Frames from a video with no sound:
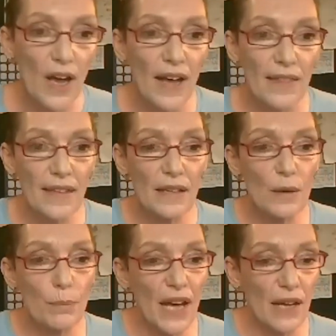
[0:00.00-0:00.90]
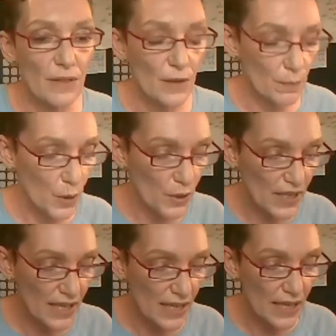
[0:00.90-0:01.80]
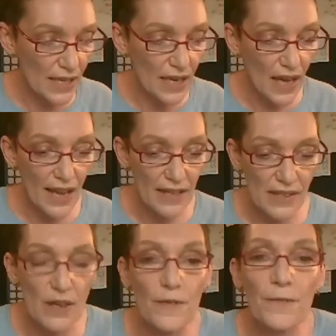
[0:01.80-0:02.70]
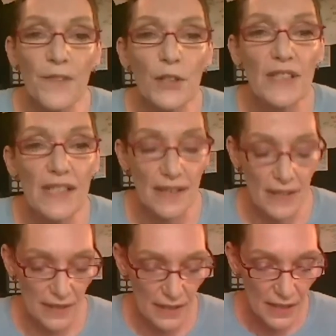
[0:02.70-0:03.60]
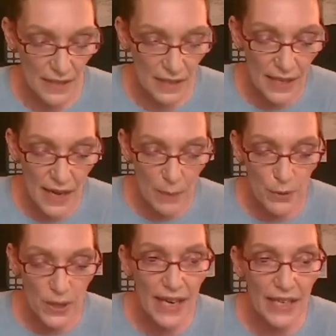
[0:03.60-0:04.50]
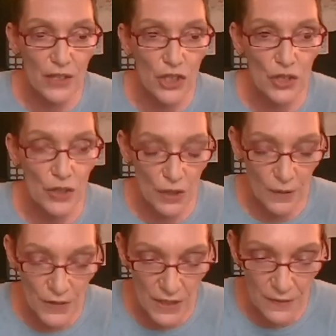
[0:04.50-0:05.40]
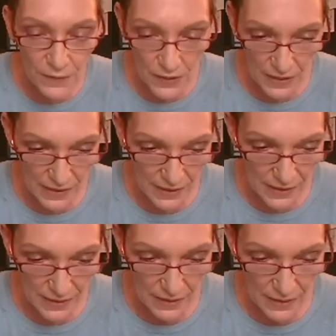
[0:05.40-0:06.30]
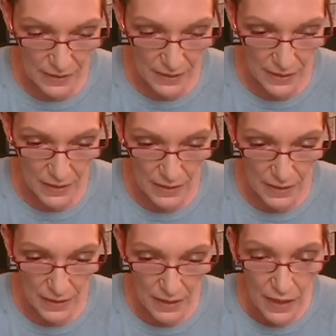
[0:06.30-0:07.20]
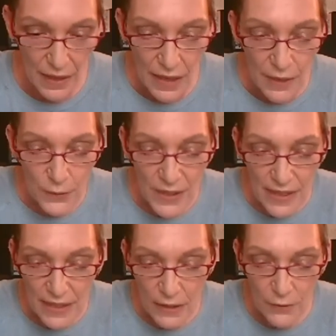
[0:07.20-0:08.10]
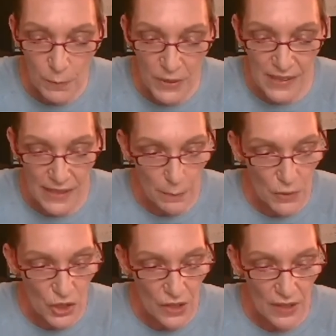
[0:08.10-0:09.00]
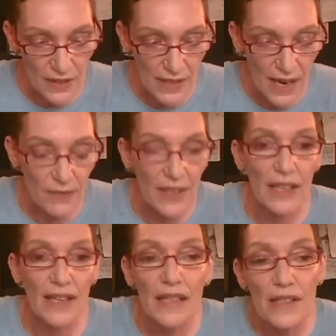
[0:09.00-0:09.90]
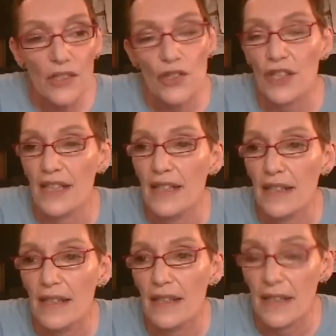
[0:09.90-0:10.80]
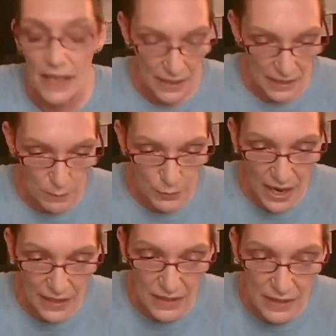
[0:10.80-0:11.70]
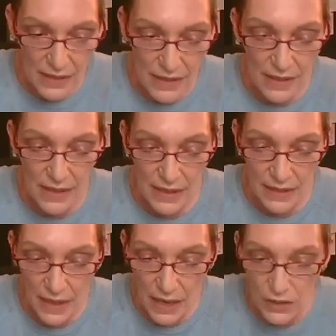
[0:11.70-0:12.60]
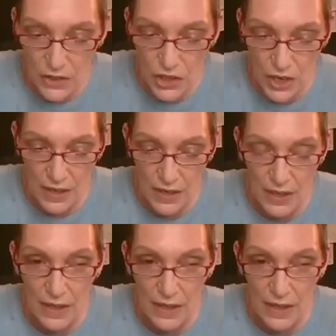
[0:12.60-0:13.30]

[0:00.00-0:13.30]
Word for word: I think about the body here as a filter in the apprehension of difference. If we think of perception as having a history in practice and in culture,